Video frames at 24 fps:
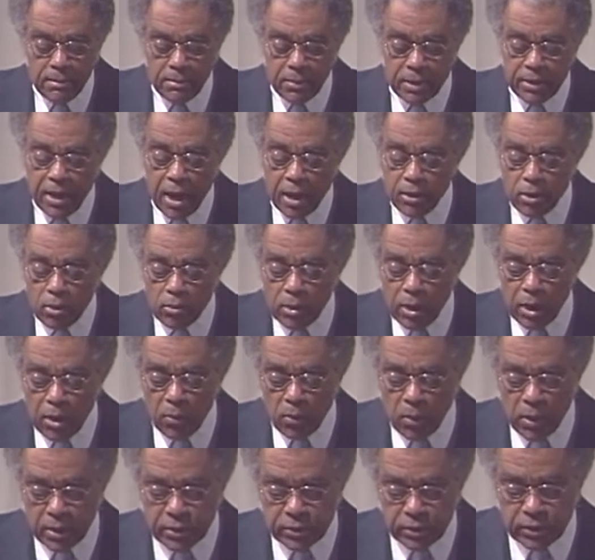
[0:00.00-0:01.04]
But not only
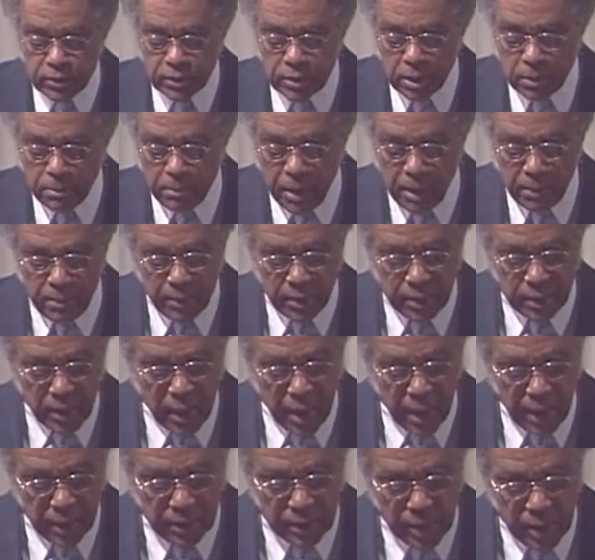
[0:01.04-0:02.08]
was commitment
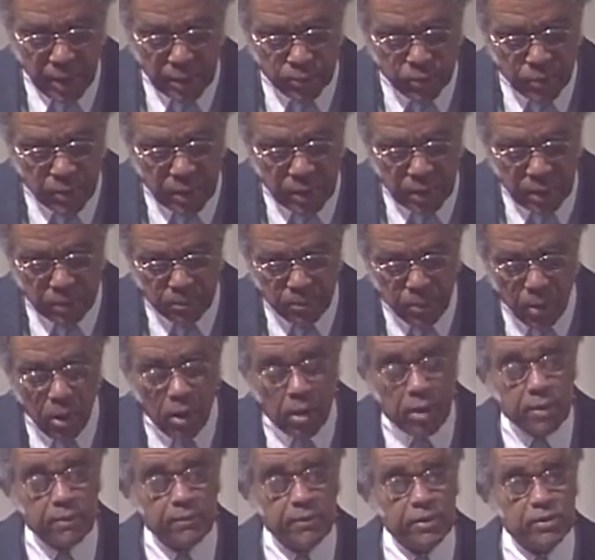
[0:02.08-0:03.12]
an intricate
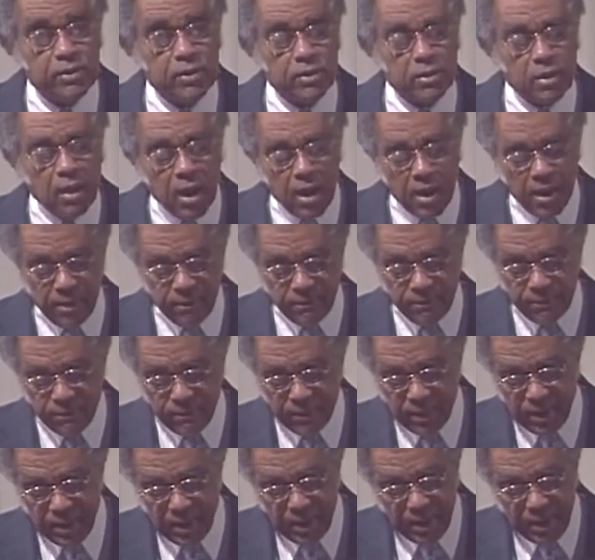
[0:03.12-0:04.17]
part of his life,